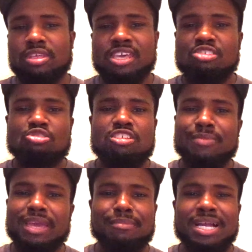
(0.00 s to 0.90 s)
Yes, you should
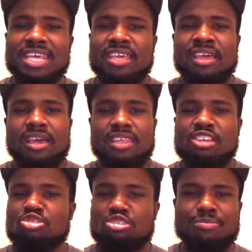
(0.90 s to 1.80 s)
make money.
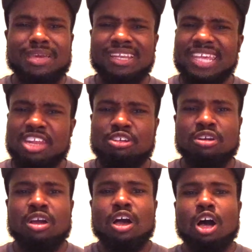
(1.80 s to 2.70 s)
Yes, you should be a
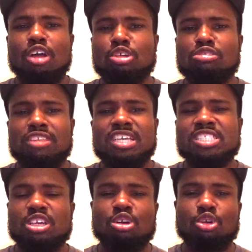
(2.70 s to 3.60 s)
leader. All those
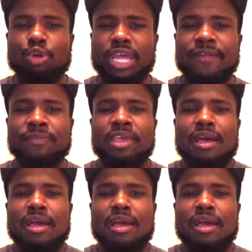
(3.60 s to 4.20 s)
things are great.